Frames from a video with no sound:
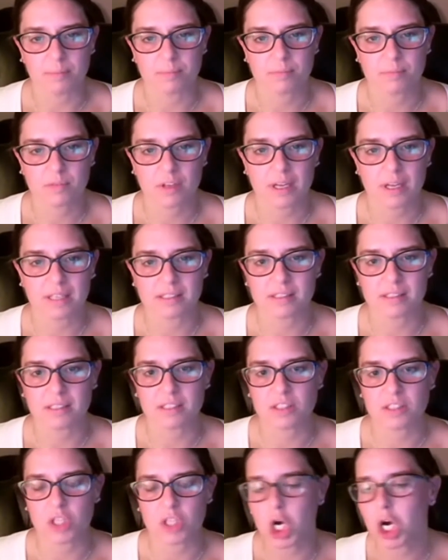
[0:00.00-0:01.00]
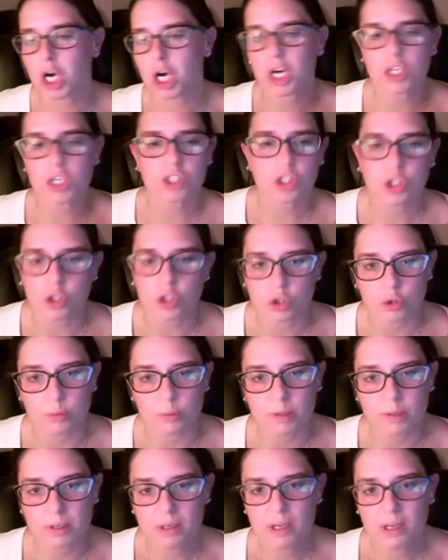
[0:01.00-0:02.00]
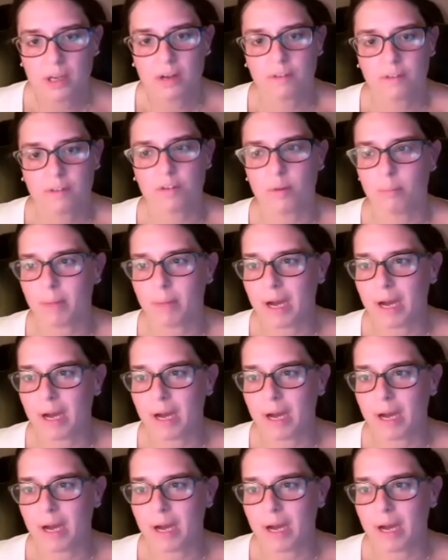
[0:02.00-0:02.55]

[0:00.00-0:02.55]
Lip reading: It's this long tube from